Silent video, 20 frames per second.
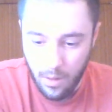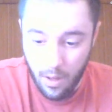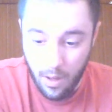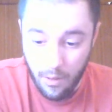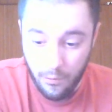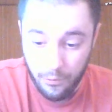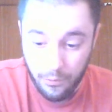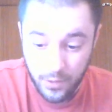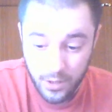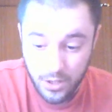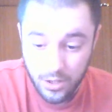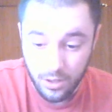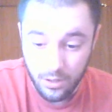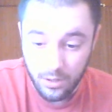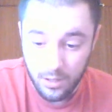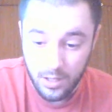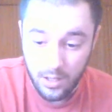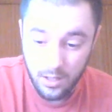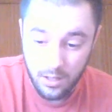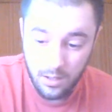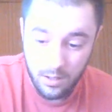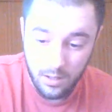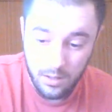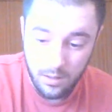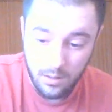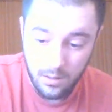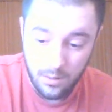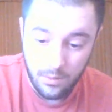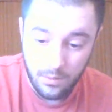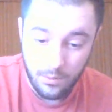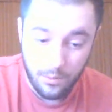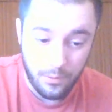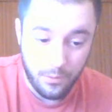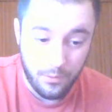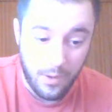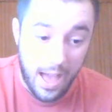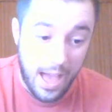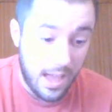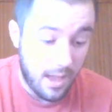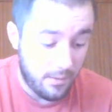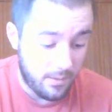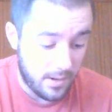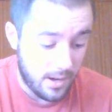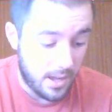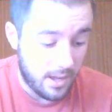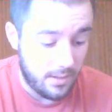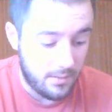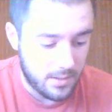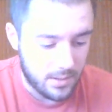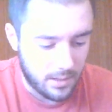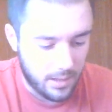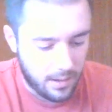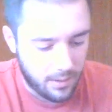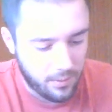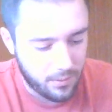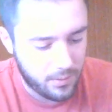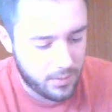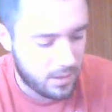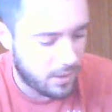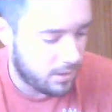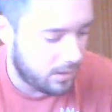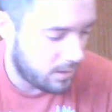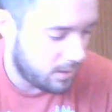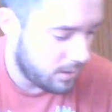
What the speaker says: officially 5 knives left.